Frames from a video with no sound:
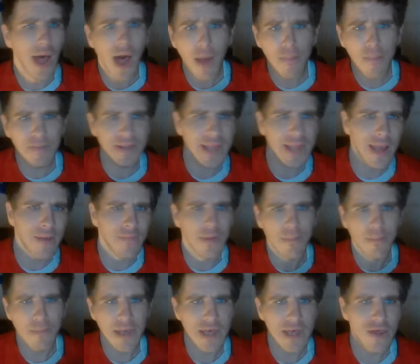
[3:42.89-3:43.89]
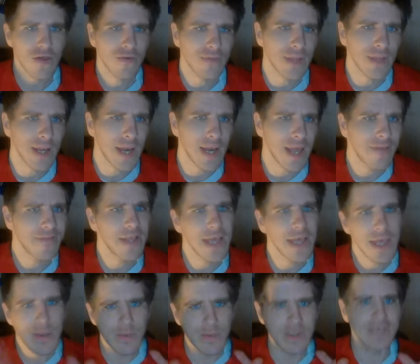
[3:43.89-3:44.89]
up and down the pitch on the left,
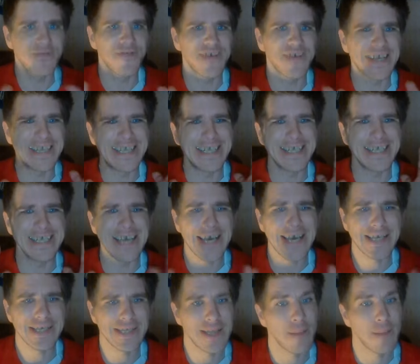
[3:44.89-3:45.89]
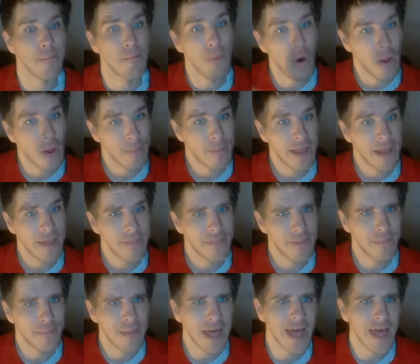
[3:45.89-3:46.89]
he was fantastic. My man,
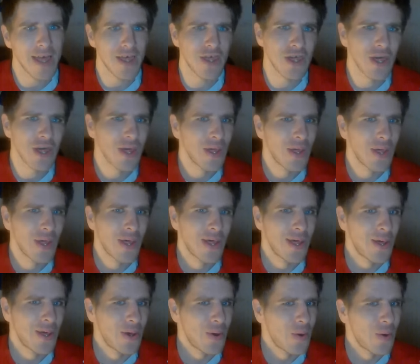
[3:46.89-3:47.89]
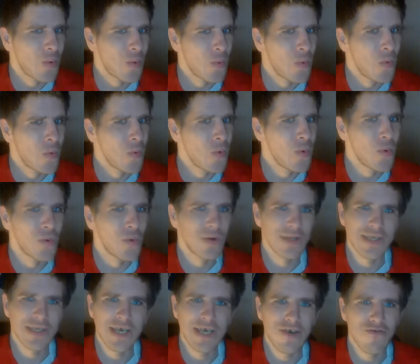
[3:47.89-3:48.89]
the match. Ooh,
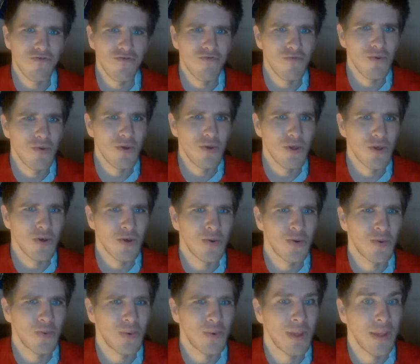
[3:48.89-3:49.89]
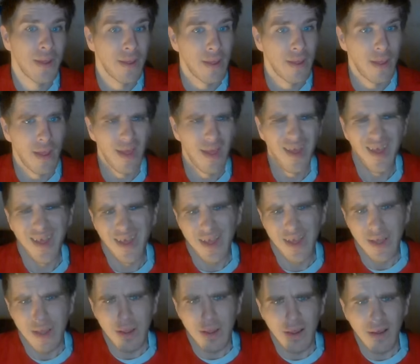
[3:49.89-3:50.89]
was he crucial?
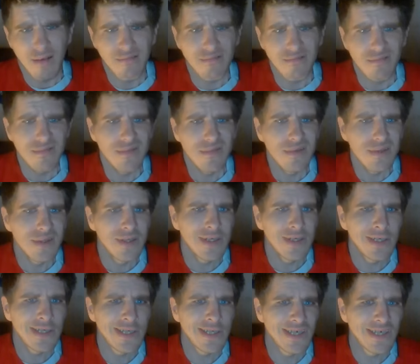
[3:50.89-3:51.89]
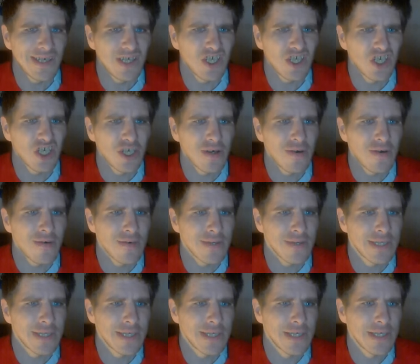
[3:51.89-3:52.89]

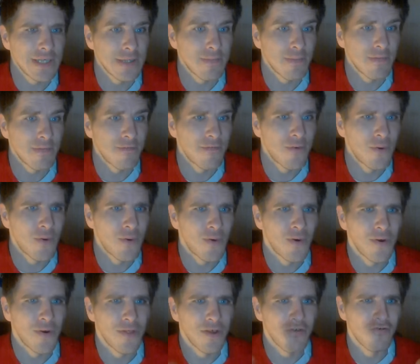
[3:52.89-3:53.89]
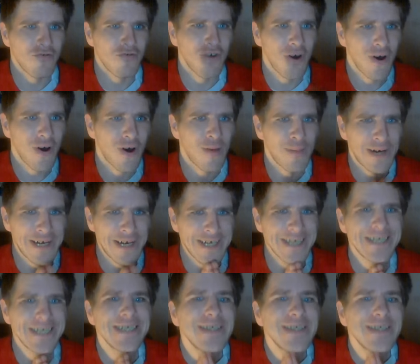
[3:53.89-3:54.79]
Chances before the drama.